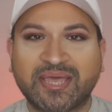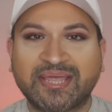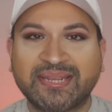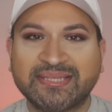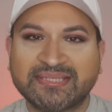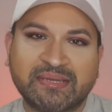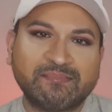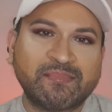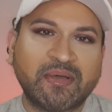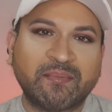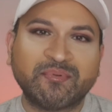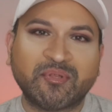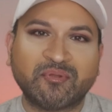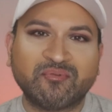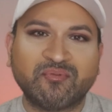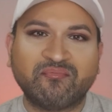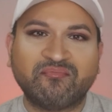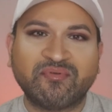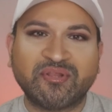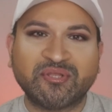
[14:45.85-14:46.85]
anytime I upload
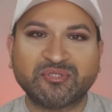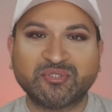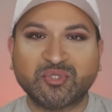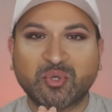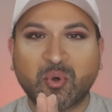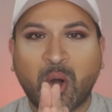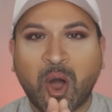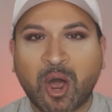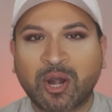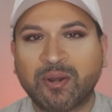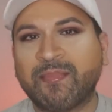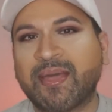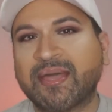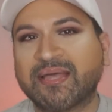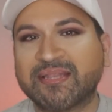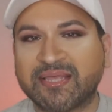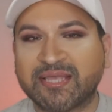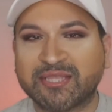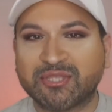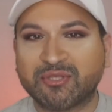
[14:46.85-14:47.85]
new videos, you
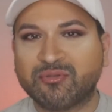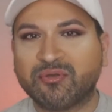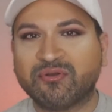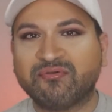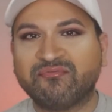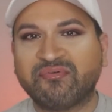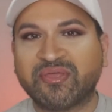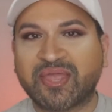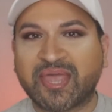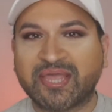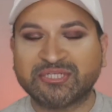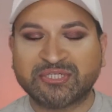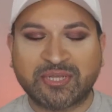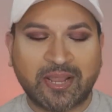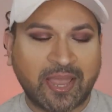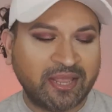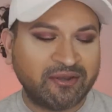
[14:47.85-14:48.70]
automatically get the notification.